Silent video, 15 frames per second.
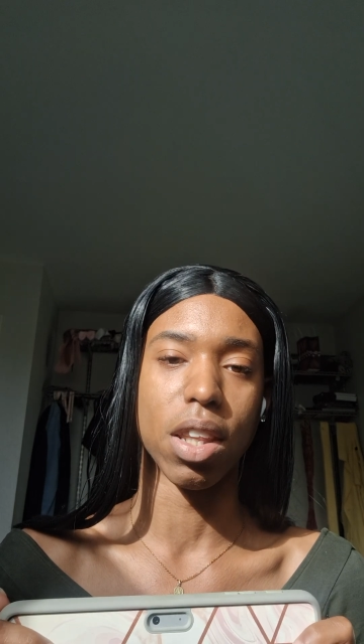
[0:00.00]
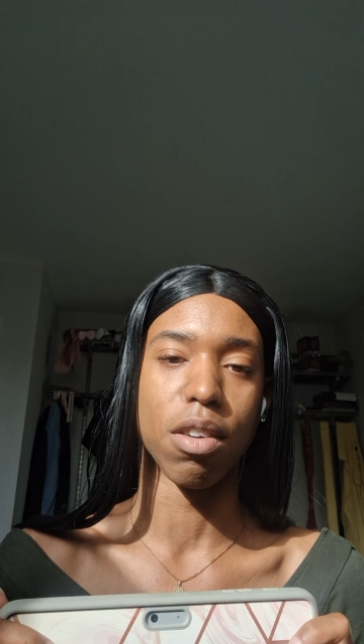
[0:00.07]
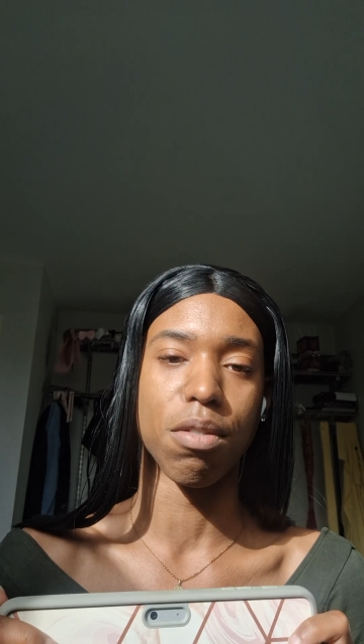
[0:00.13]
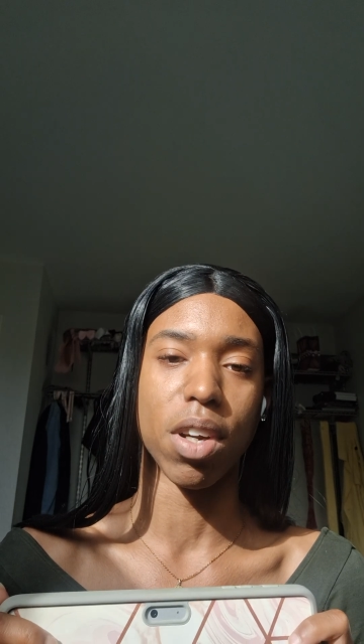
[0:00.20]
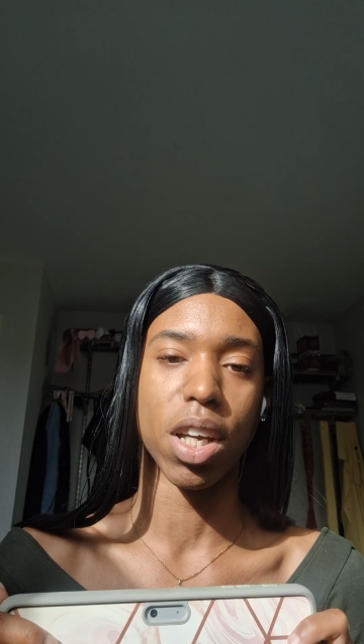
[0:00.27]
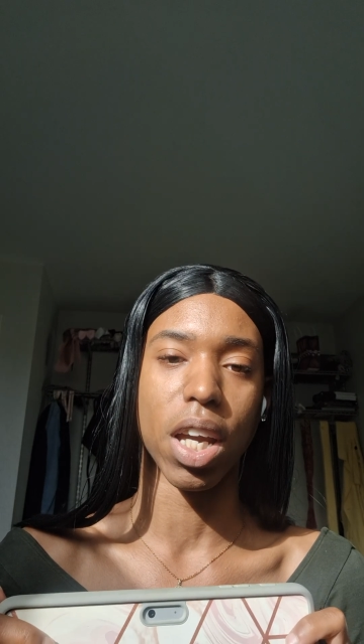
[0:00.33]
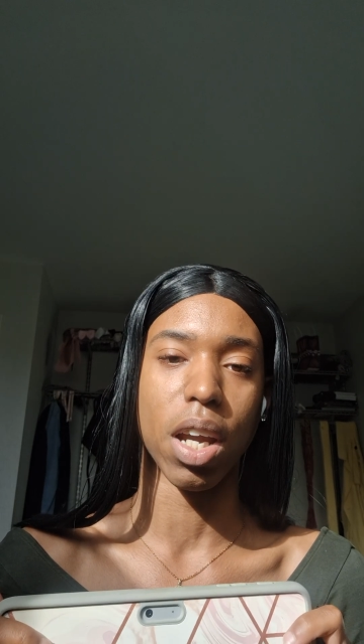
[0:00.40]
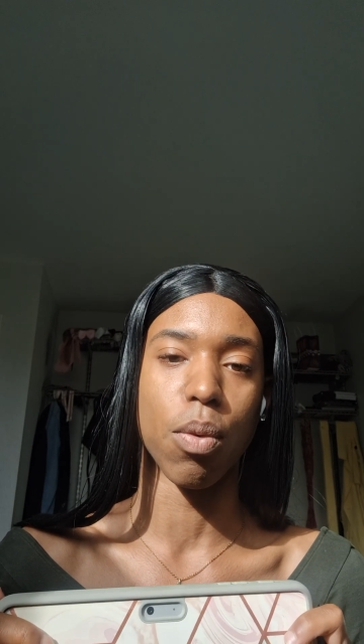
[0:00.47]
The
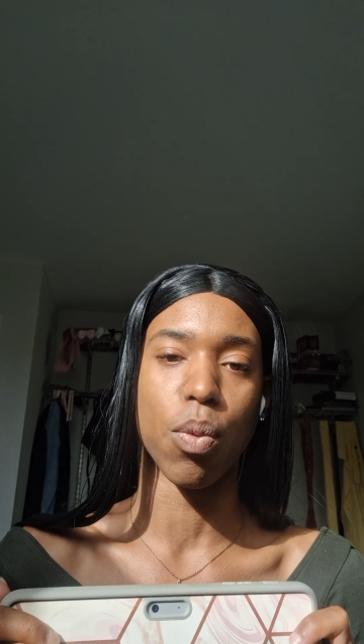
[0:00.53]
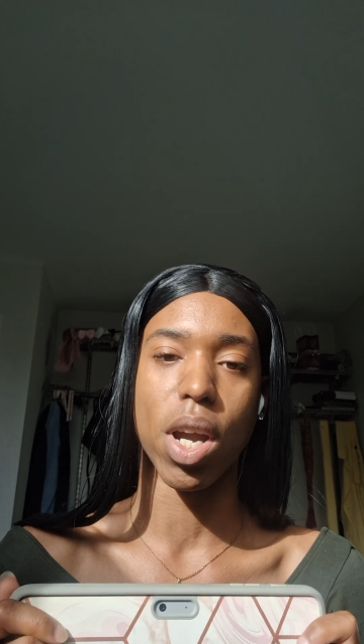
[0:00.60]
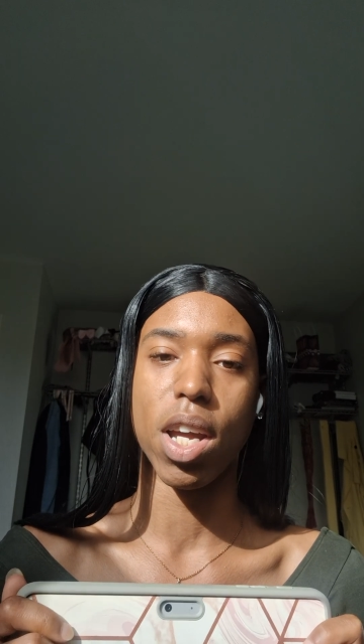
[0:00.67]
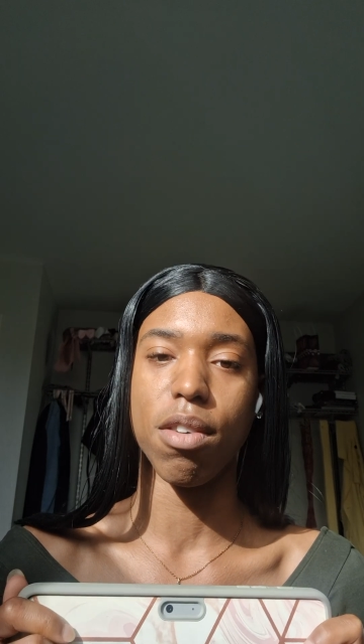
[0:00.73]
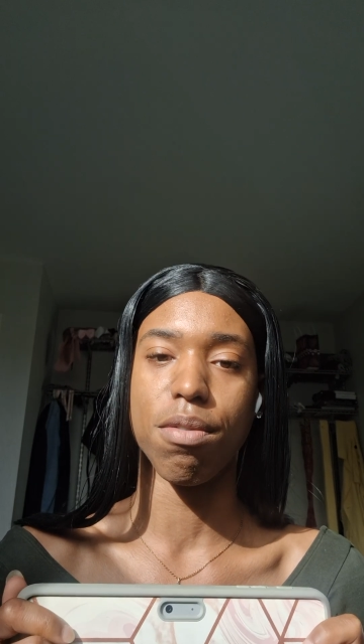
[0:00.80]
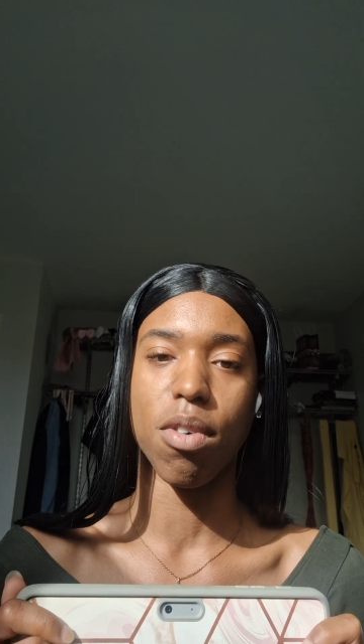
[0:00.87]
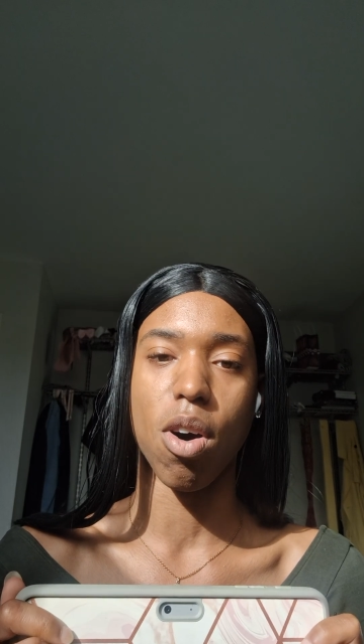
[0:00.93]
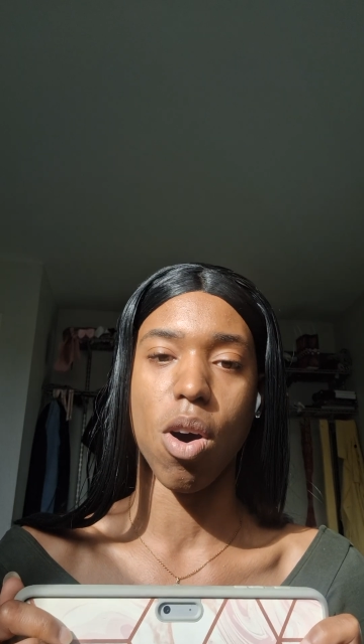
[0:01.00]
freaking
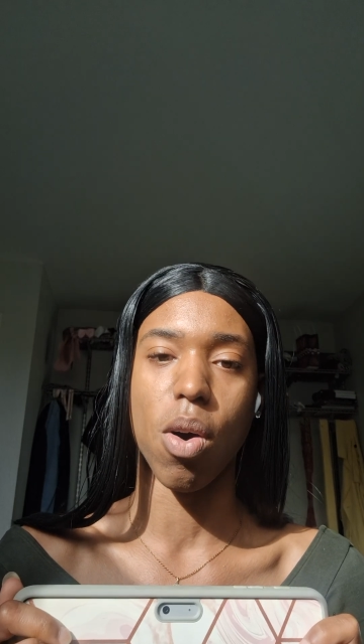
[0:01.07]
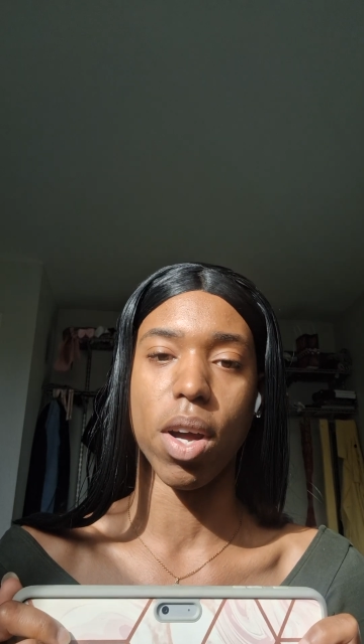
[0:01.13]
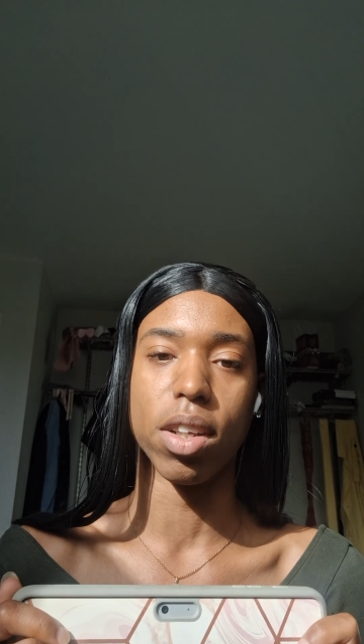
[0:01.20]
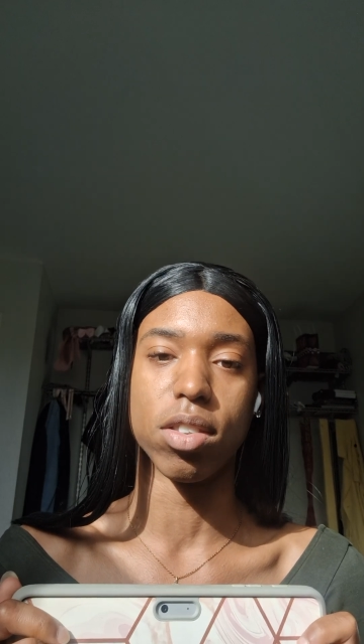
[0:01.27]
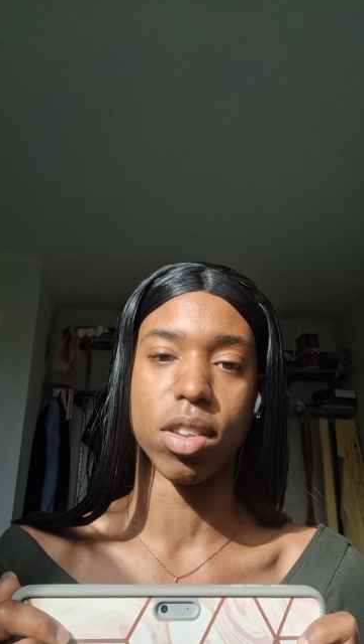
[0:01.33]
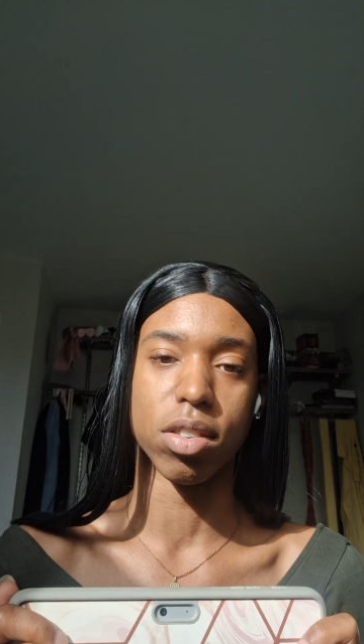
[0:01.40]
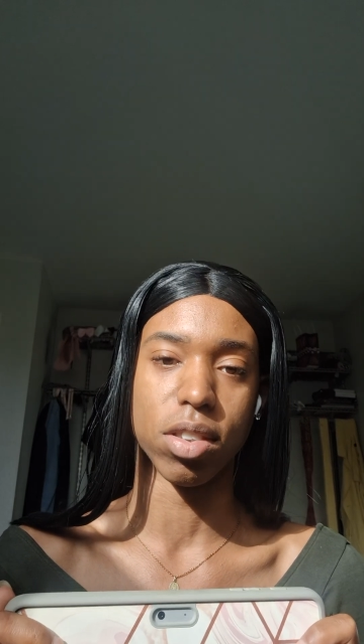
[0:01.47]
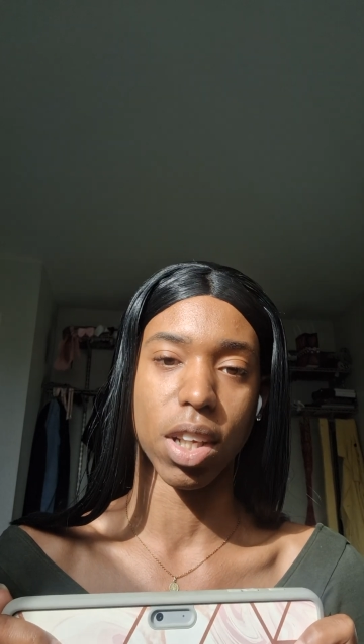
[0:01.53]
rainfall
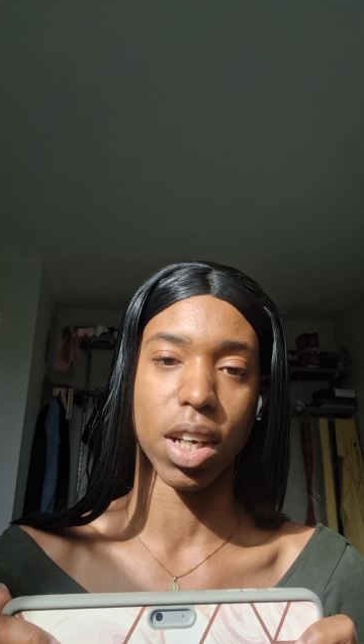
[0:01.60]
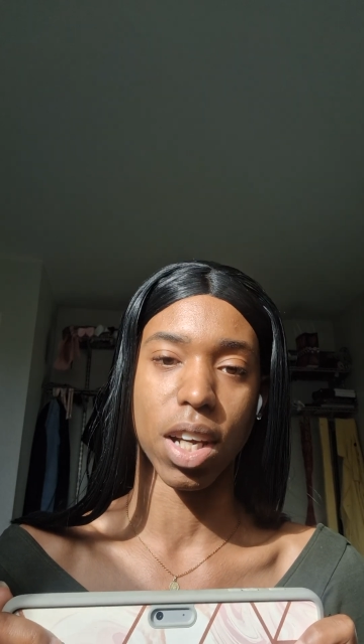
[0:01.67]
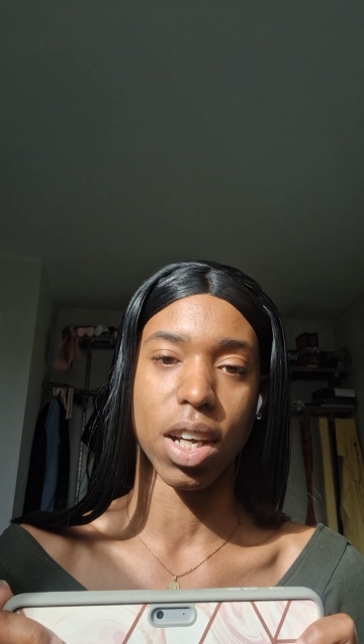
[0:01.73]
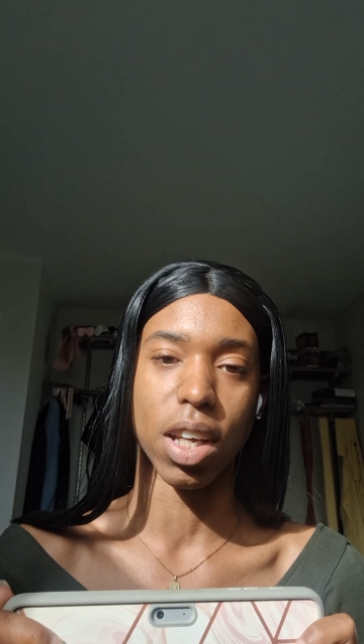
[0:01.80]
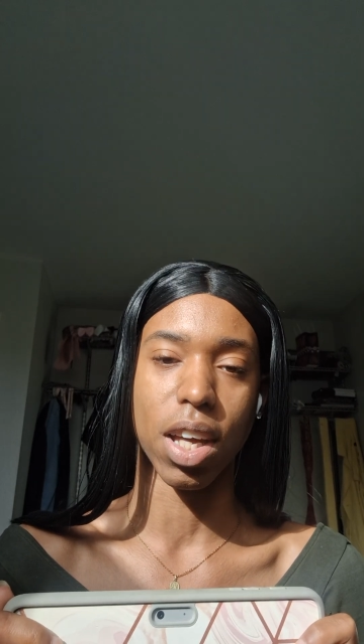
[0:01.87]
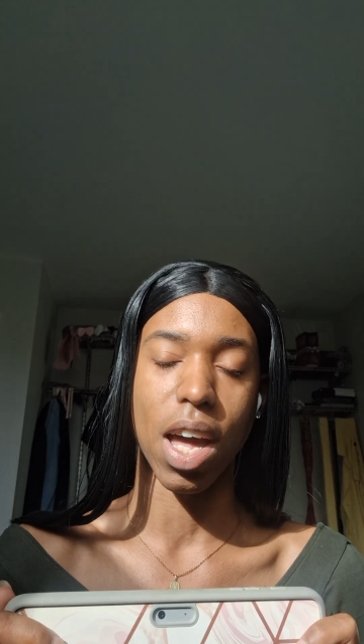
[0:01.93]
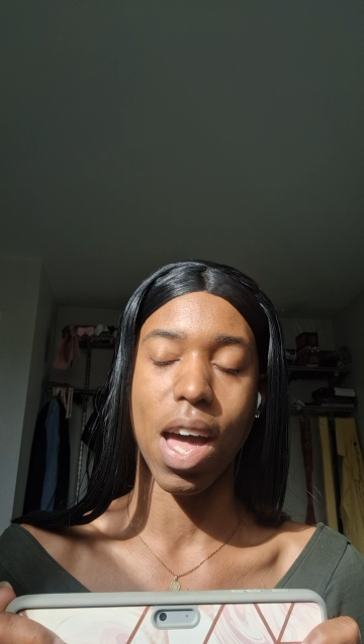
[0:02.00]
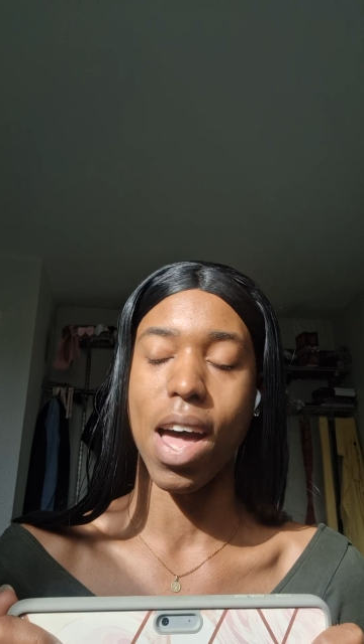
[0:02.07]
is
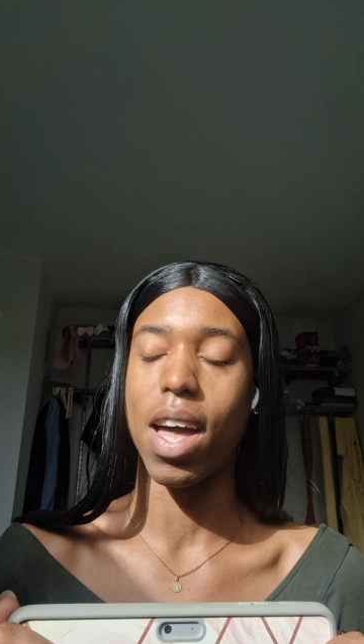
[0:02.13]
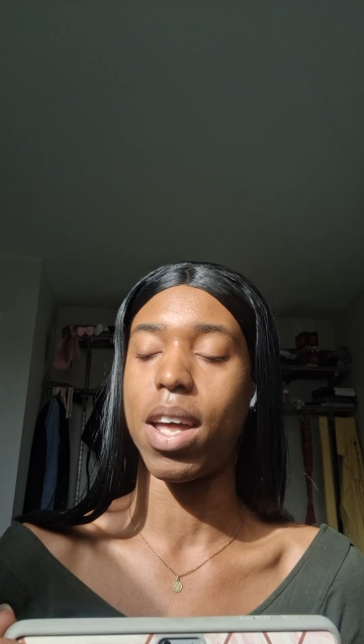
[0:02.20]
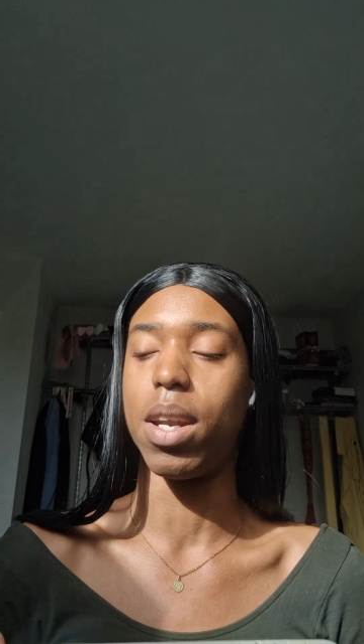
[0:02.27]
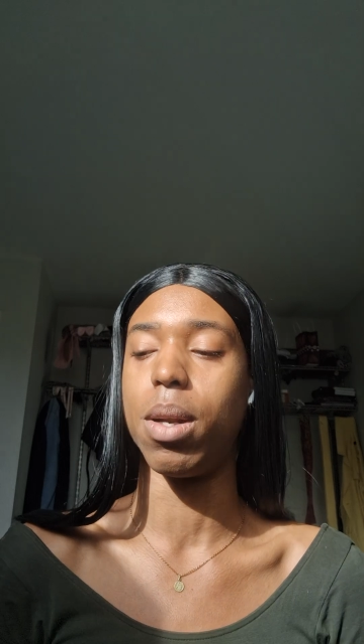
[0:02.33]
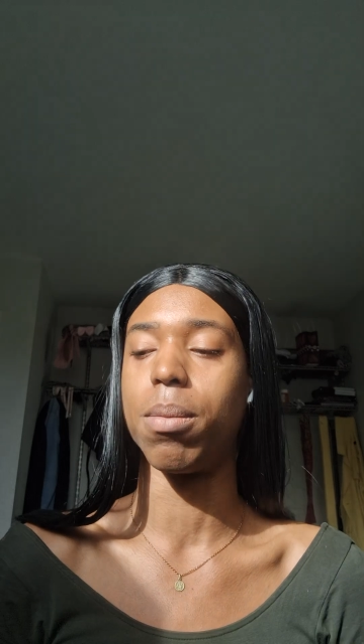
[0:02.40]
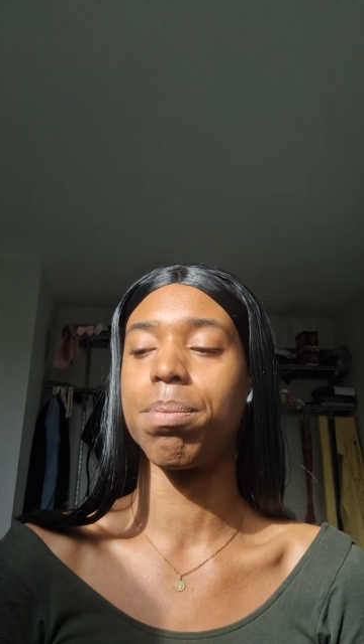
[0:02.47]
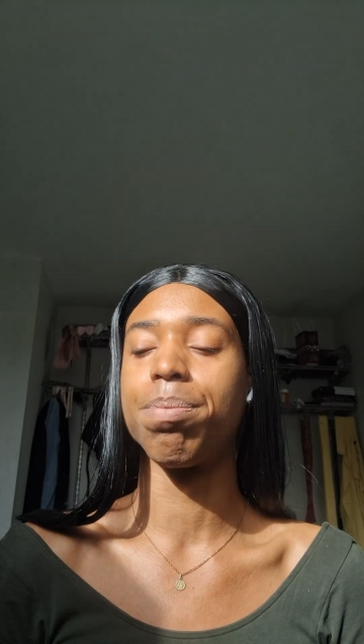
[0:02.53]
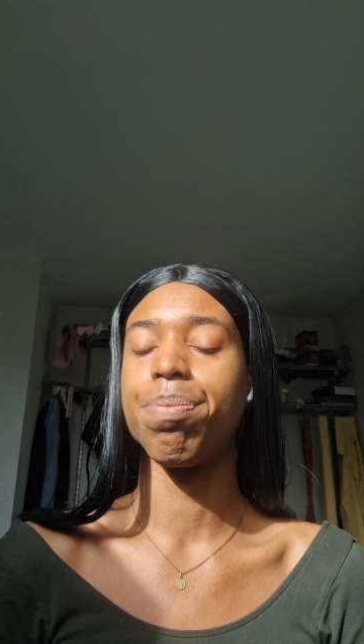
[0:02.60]
acidic,
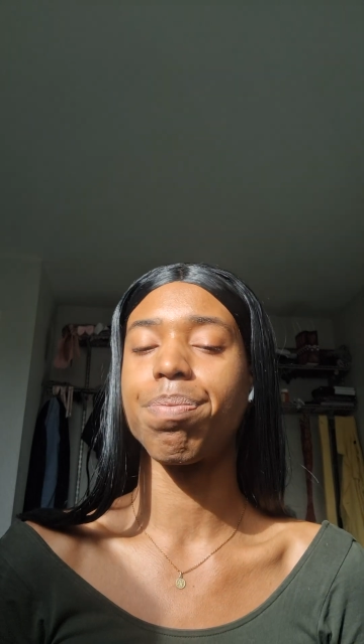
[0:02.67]
and